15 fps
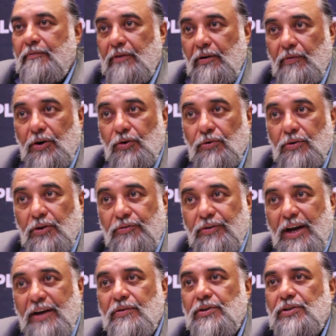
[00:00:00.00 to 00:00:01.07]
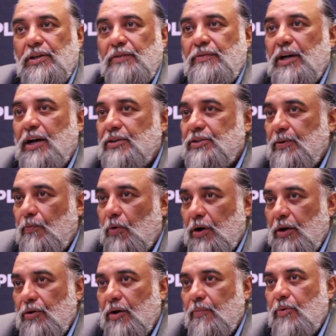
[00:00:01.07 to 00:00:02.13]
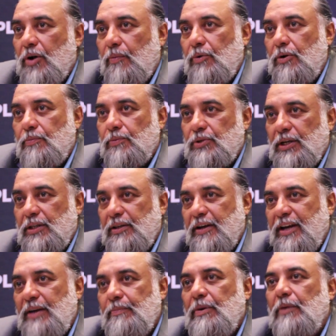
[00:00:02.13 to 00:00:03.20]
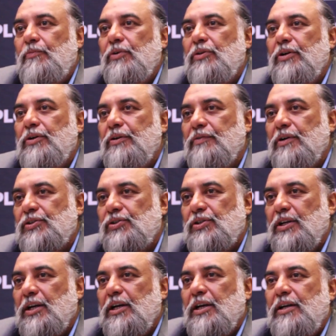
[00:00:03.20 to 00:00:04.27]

We went to the drivers and we asked them, what are your problems? And they came up with the reverse.